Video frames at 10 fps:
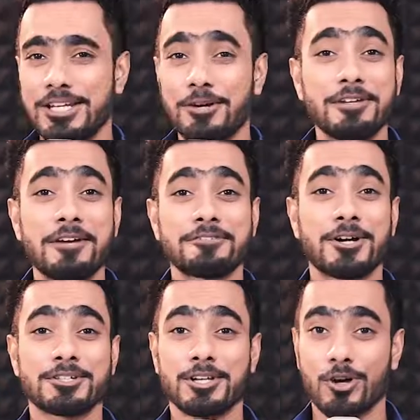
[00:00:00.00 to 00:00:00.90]
Now we have
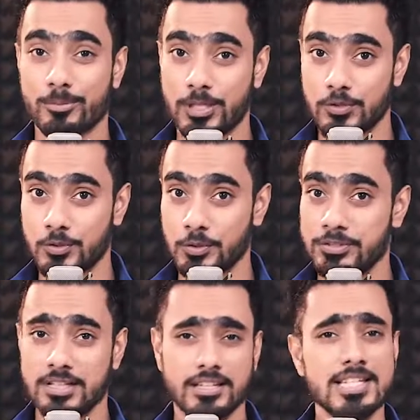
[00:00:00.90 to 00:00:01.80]
talked a lot about
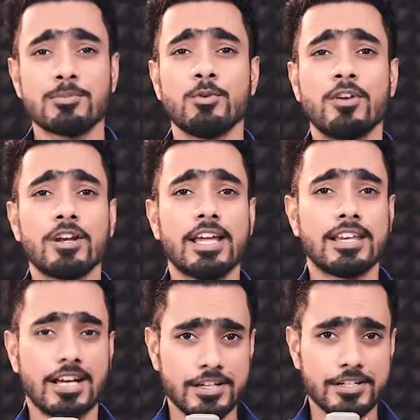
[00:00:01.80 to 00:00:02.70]
tools. Let's move on
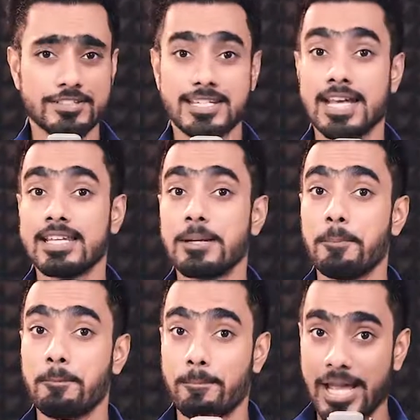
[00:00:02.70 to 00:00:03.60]
and understand
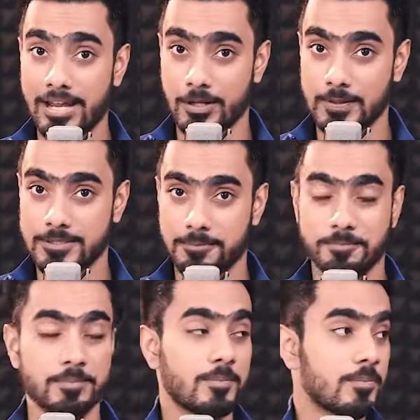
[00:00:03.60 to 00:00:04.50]
panels.
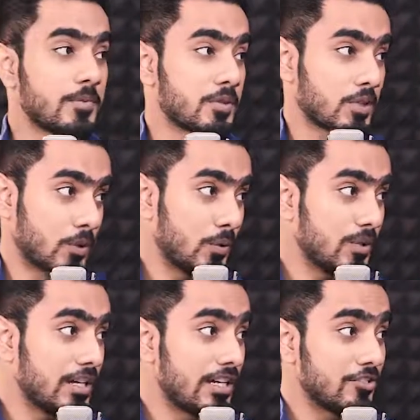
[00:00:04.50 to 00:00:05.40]
So
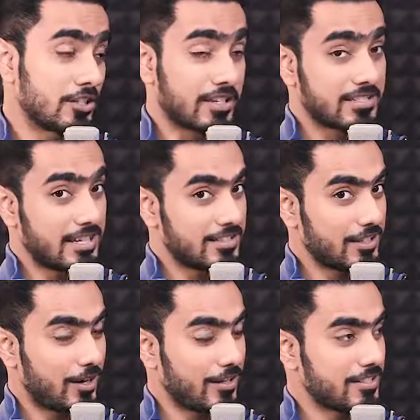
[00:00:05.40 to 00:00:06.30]
just as an
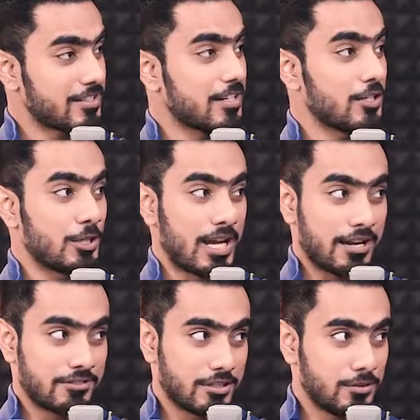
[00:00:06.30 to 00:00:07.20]
artist, you
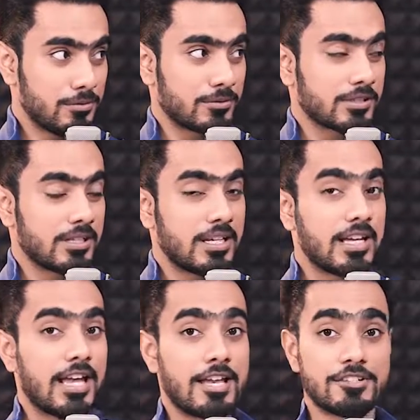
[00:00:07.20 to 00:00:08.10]
have the tools.
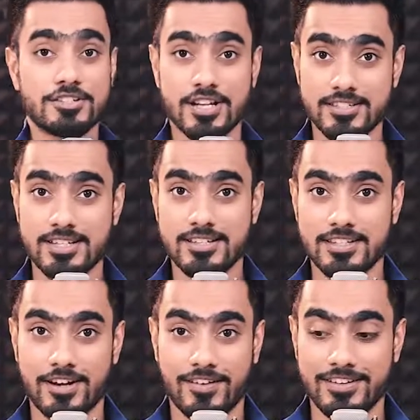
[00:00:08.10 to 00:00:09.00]
And just as
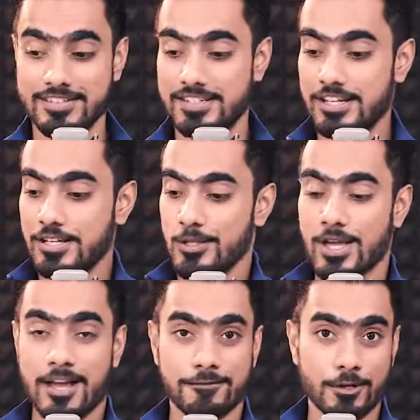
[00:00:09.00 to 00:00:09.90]
an artist, you
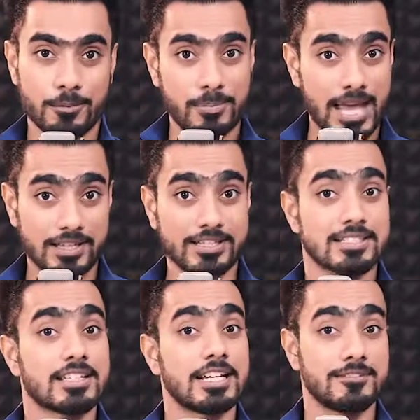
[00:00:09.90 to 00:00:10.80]
have your
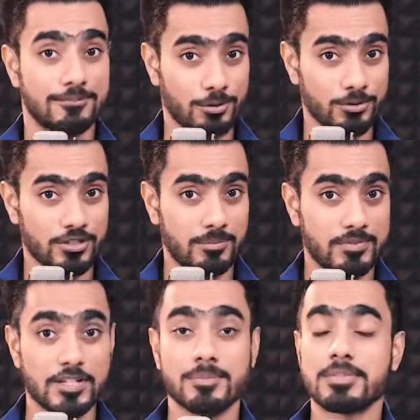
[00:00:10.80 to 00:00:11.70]
palettes. In Photoshop
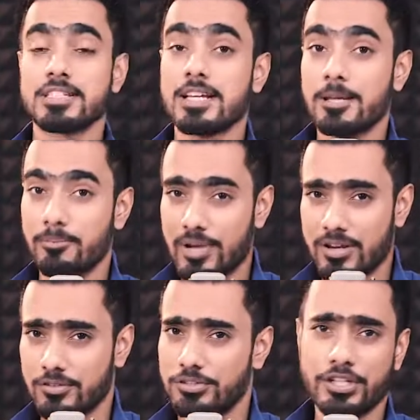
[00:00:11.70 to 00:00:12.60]
terms,
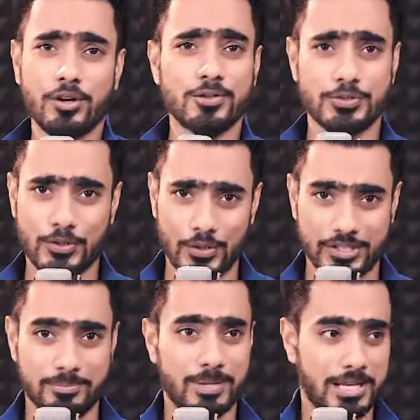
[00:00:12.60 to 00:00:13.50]
panels. You can also call
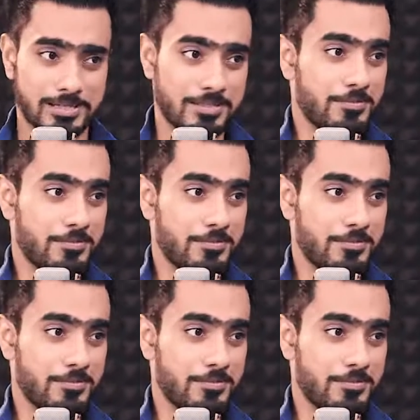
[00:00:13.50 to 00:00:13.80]
it palettes